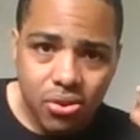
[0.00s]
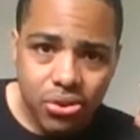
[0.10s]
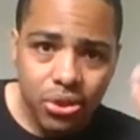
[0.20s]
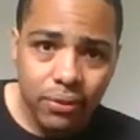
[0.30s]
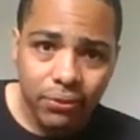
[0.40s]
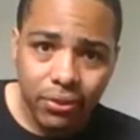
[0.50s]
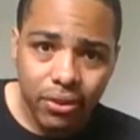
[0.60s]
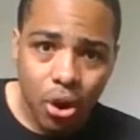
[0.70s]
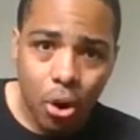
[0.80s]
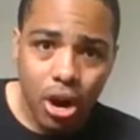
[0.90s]
to the
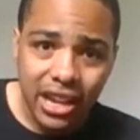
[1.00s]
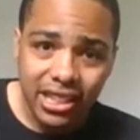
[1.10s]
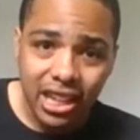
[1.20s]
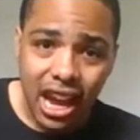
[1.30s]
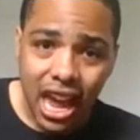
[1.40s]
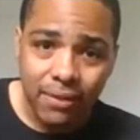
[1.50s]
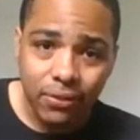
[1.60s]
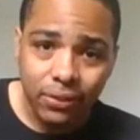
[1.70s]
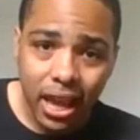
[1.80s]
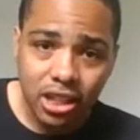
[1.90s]
whole idea I had for
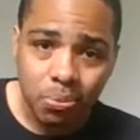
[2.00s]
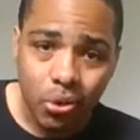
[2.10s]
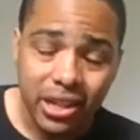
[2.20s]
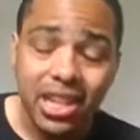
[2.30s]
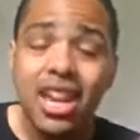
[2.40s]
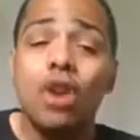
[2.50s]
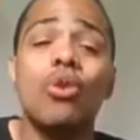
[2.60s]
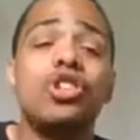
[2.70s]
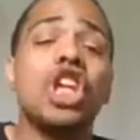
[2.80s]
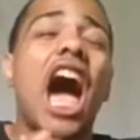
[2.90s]
Flashpoint,
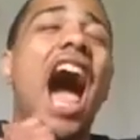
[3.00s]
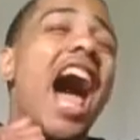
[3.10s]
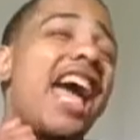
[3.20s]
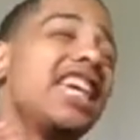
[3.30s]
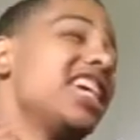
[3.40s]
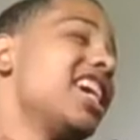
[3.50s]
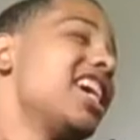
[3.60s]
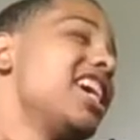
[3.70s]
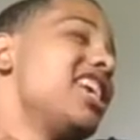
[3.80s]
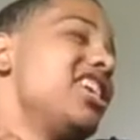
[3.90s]
which I,
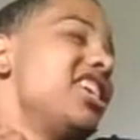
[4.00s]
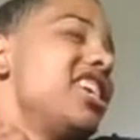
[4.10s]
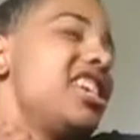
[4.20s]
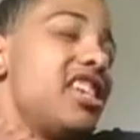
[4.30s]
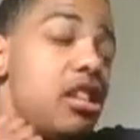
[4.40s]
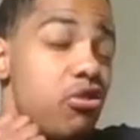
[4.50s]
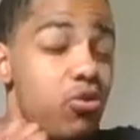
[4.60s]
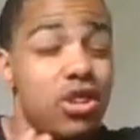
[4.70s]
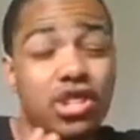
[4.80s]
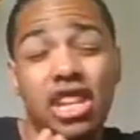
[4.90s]

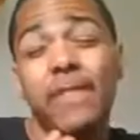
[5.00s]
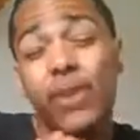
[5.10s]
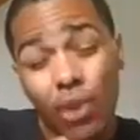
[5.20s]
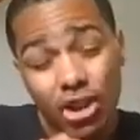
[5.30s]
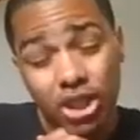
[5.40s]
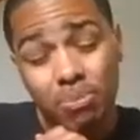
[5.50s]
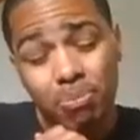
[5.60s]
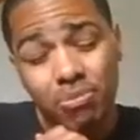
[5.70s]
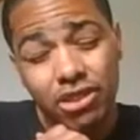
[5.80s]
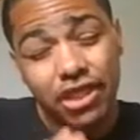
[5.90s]
which if you're watching
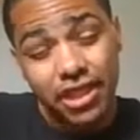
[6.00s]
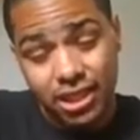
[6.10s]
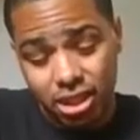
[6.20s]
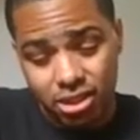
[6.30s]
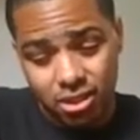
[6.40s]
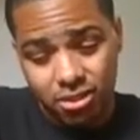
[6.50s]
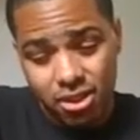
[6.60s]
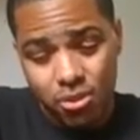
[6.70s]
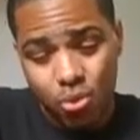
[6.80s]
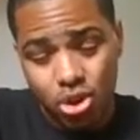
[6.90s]
this,
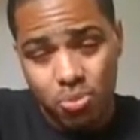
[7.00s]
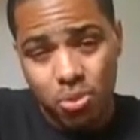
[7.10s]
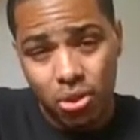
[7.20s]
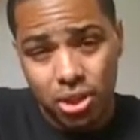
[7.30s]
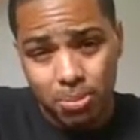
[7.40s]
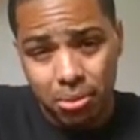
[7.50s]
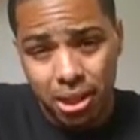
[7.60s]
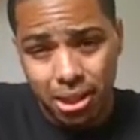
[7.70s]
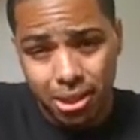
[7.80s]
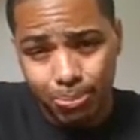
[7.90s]
uh, Warner Brothers,
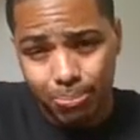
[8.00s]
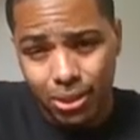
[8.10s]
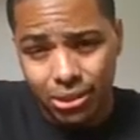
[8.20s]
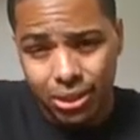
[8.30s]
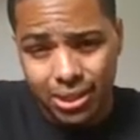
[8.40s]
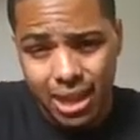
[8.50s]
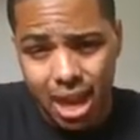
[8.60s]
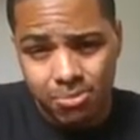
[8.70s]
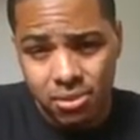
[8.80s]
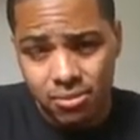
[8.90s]
please make this
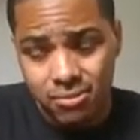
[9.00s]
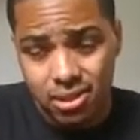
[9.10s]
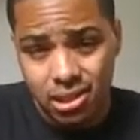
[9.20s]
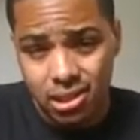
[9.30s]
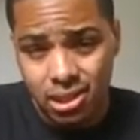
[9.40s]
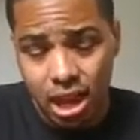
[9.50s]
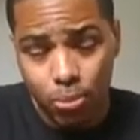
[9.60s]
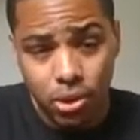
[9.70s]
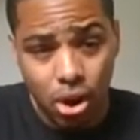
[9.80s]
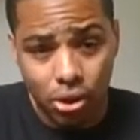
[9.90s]
happen because that would
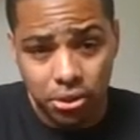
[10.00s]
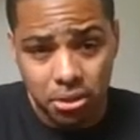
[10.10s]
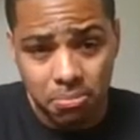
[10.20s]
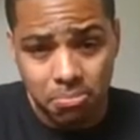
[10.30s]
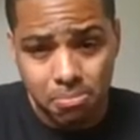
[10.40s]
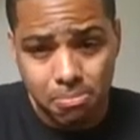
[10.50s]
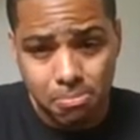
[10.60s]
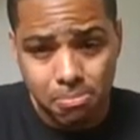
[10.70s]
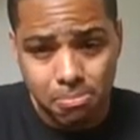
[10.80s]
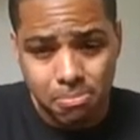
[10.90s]
be awesome,
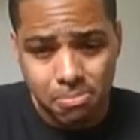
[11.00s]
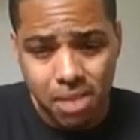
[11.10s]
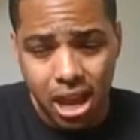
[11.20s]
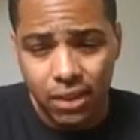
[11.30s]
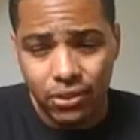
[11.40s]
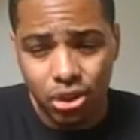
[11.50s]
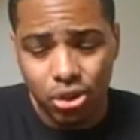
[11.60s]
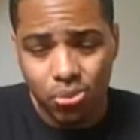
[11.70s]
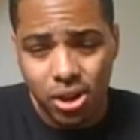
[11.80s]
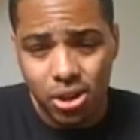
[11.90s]
and if you do it
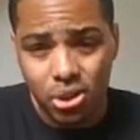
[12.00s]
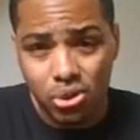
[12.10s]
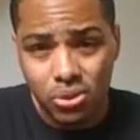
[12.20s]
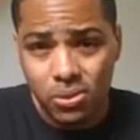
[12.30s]
well,